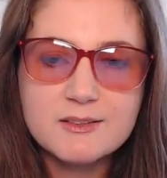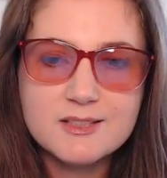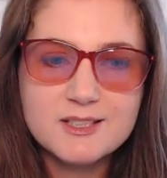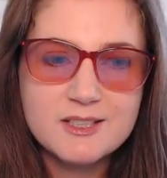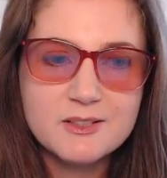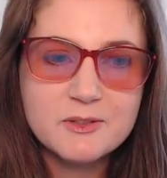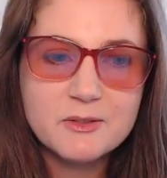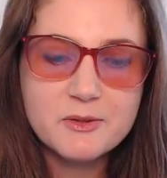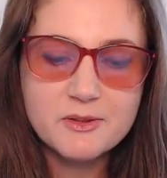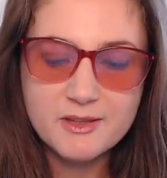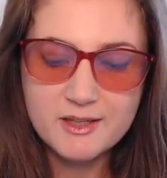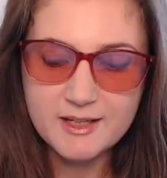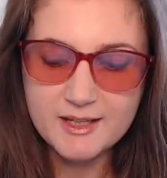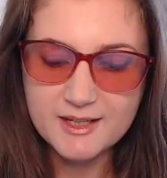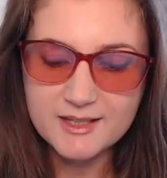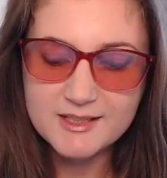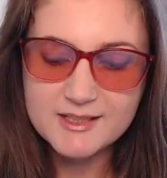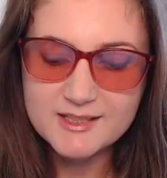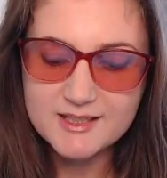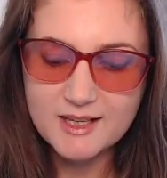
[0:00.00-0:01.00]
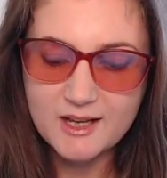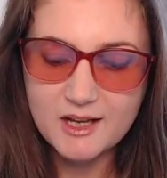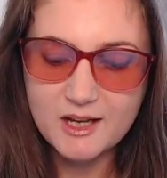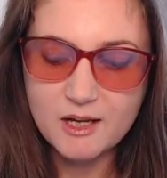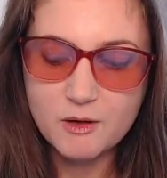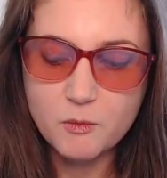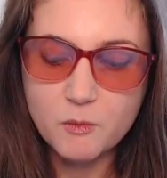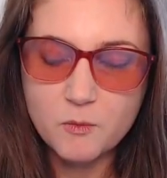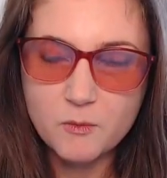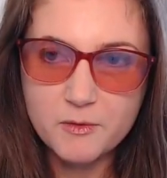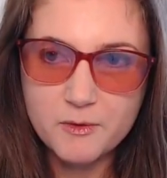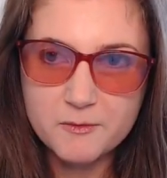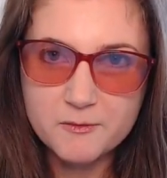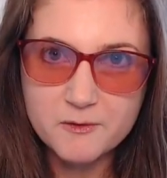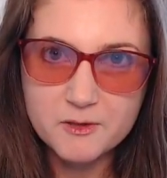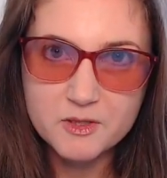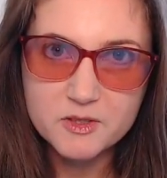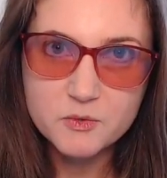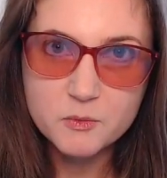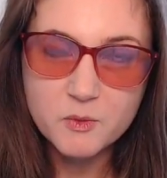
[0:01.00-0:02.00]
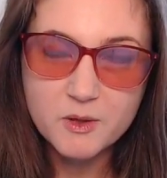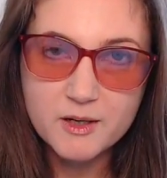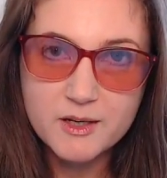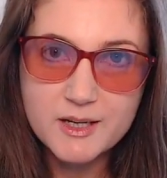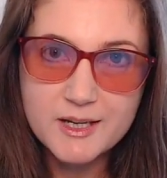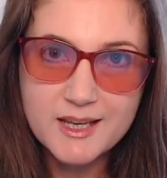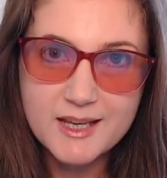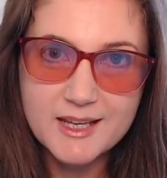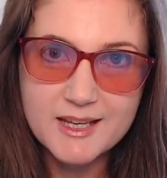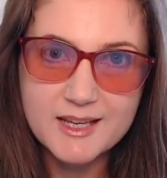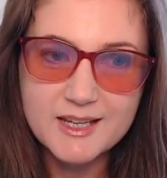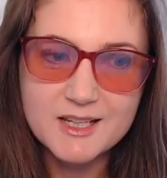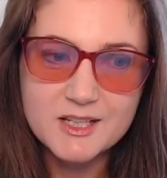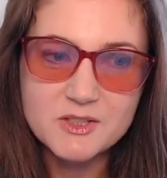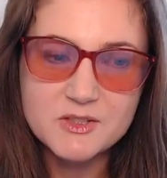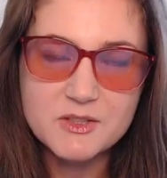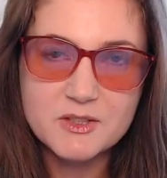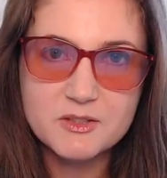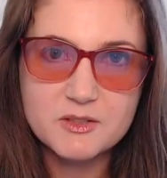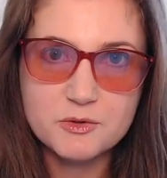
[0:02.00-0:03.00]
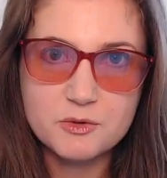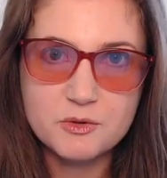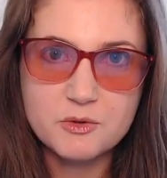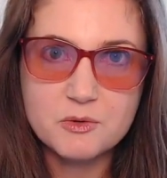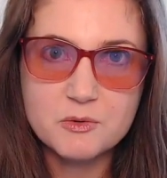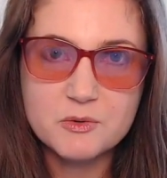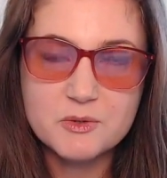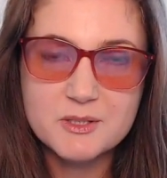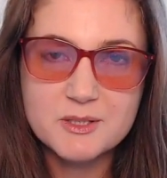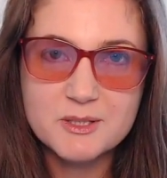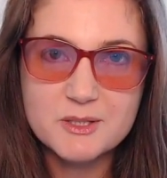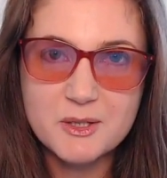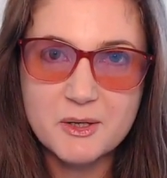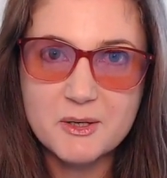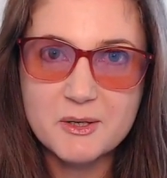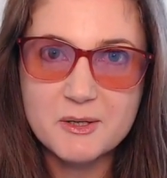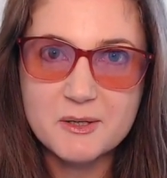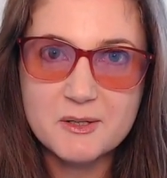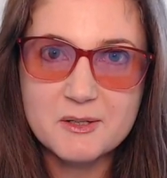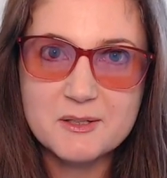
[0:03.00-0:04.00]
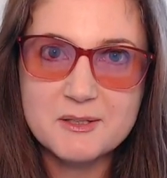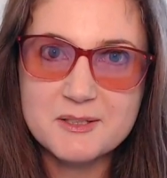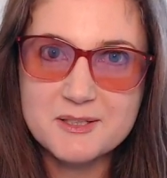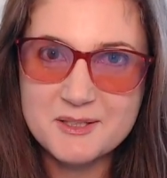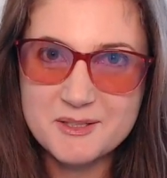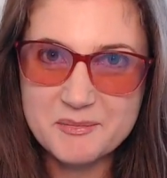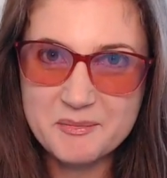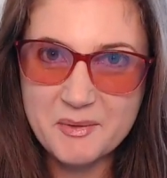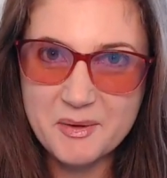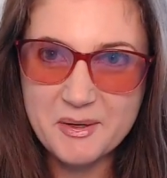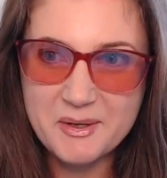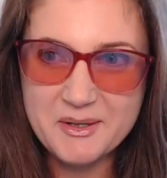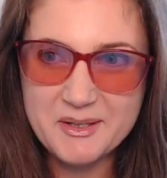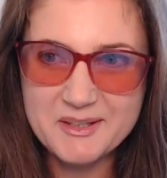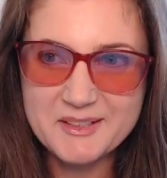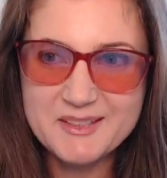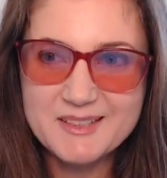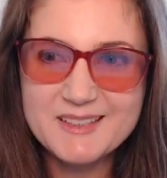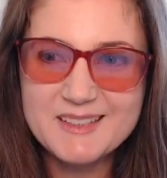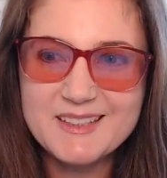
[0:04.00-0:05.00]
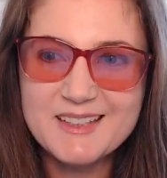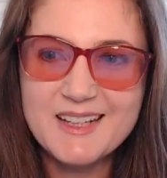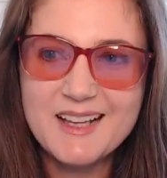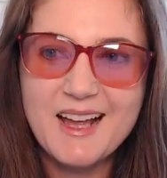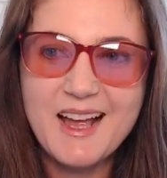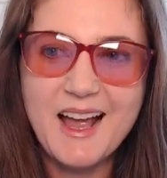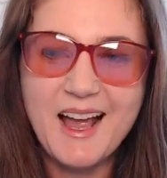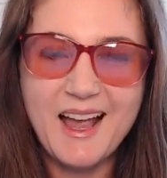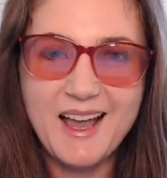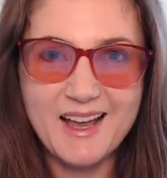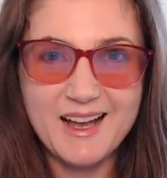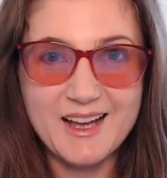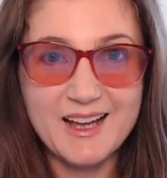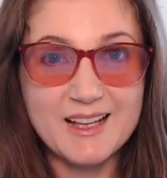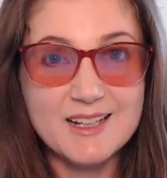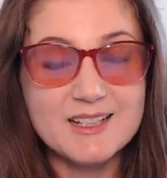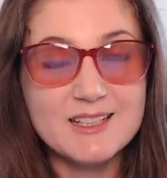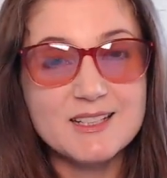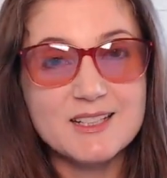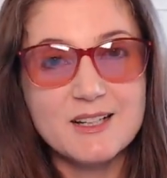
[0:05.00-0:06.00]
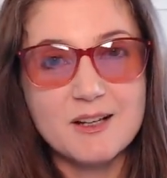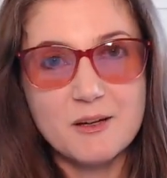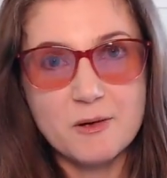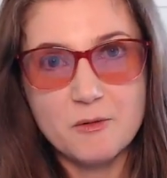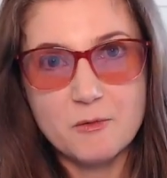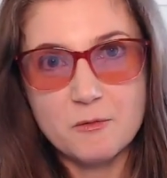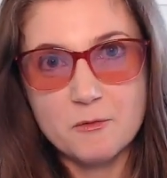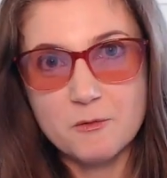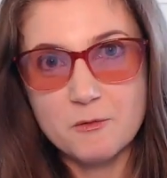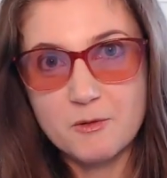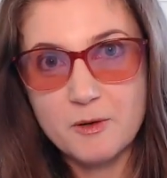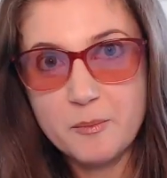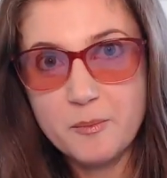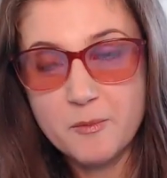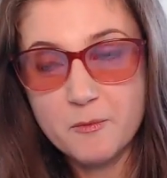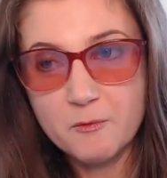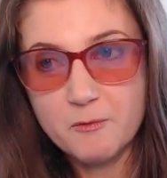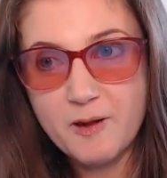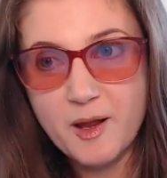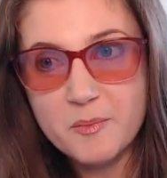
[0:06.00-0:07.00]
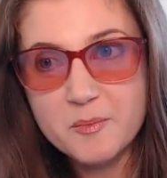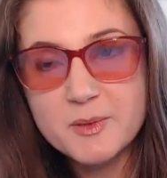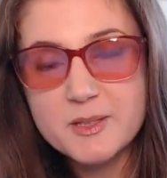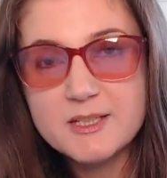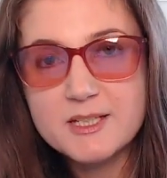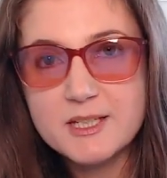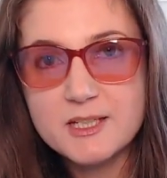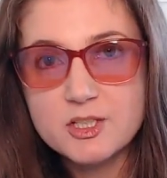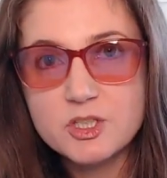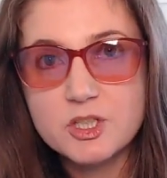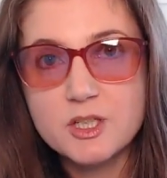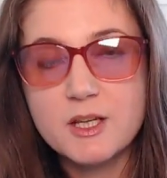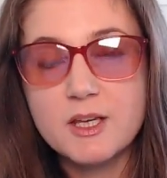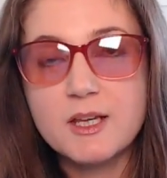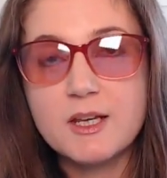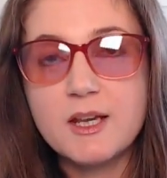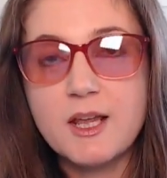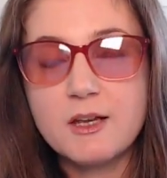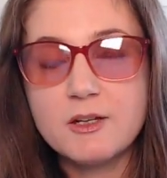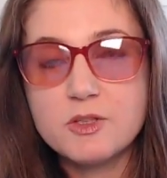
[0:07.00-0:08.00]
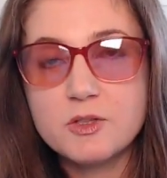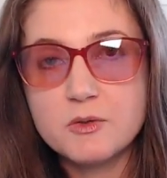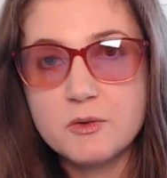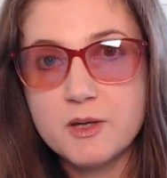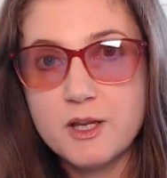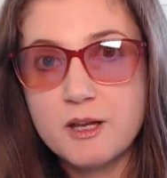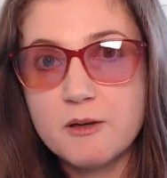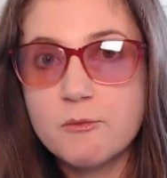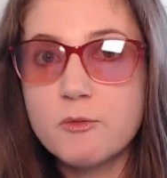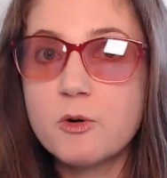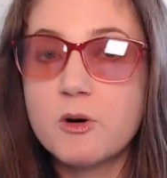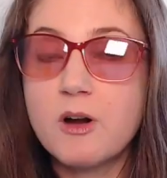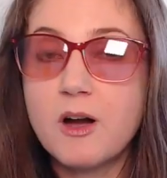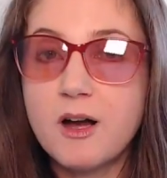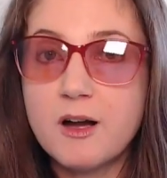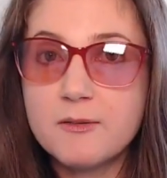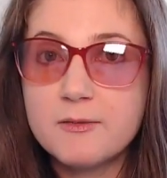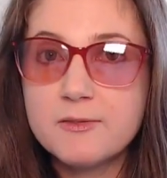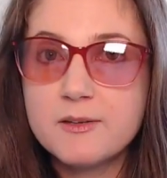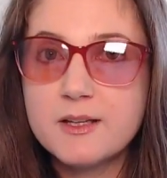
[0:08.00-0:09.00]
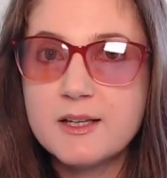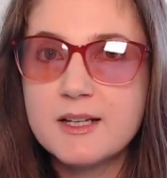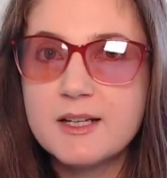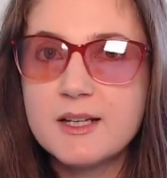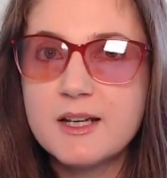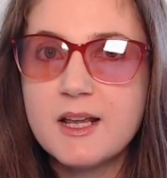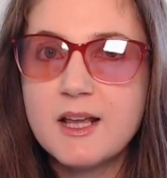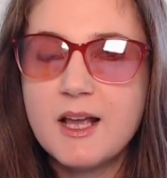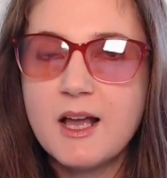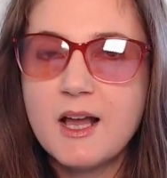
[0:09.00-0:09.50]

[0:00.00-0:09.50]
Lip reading: Two things. The first one is you start small and repetition and doing it more often